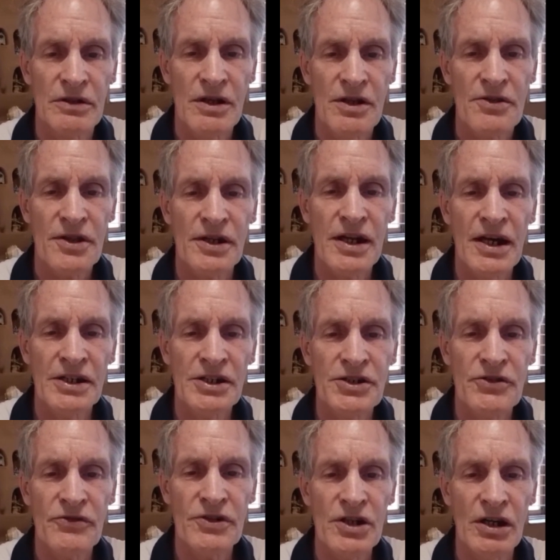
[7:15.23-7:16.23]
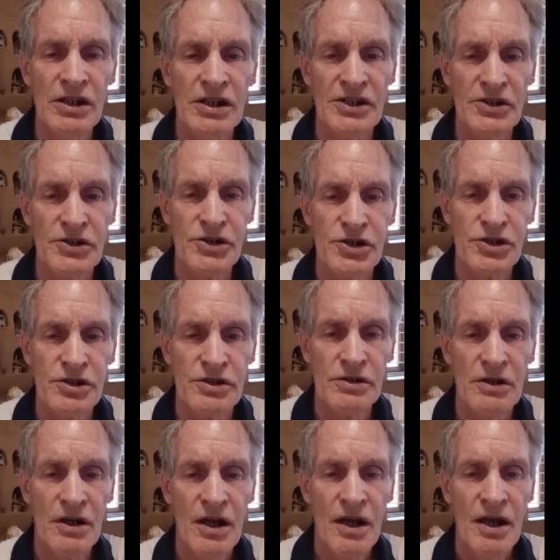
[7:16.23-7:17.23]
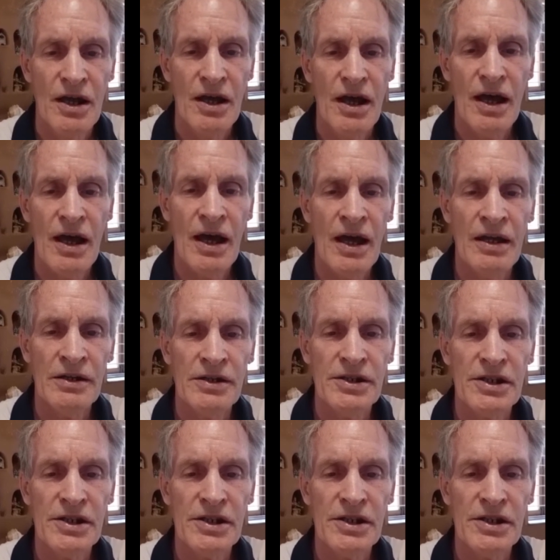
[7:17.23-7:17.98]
the light of knowledge. And